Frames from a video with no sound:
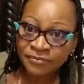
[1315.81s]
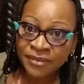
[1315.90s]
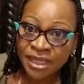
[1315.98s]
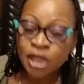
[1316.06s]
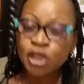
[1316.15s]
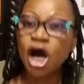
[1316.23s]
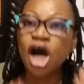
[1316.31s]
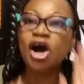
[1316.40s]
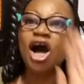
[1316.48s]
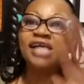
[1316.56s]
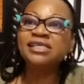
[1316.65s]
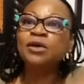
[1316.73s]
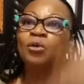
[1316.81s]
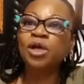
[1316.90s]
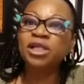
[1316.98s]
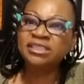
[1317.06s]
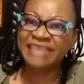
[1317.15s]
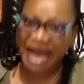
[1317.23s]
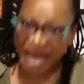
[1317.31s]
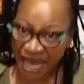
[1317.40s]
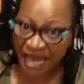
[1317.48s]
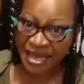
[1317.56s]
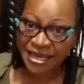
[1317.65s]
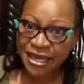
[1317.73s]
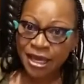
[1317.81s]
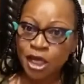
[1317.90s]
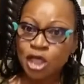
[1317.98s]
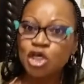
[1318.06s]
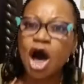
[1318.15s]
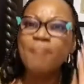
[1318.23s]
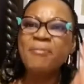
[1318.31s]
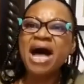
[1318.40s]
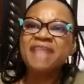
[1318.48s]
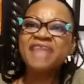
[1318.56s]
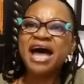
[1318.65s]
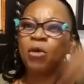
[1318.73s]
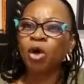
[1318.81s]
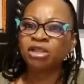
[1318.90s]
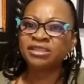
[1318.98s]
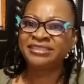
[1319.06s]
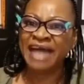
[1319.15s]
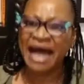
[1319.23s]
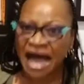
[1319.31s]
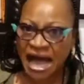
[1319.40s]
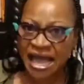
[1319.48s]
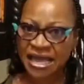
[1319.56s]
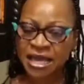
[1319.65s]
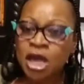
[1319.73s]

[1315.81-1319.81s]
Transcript: Your cousin will die. Your mother will die.